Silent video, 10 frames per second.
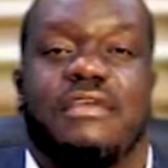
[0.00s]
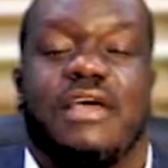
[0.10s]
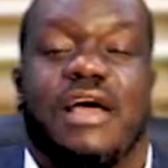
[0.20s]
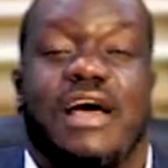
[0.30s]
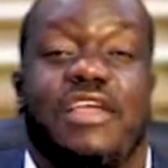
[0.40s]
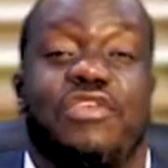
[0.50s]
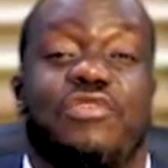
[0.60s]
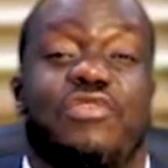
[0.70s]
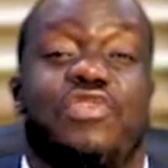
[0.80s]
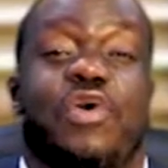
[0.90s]
How you
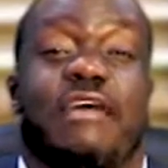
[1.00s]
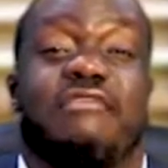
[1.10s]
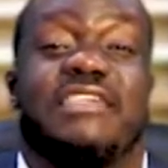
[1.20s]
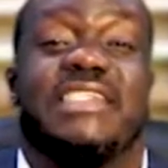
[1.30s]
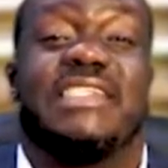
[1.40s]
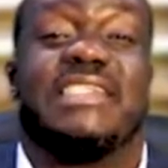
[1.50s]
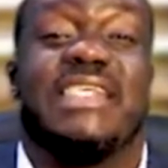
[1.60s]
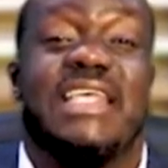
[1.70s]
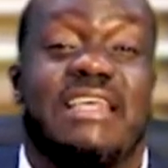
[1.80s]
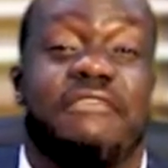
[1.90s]
know you have
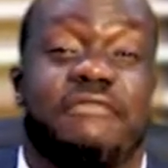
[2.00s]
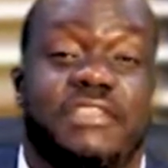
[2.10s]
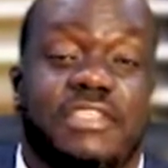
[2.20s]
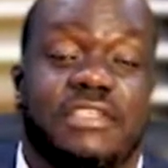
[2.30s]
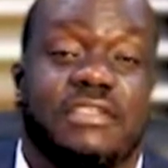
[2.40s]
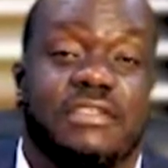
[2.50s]
received,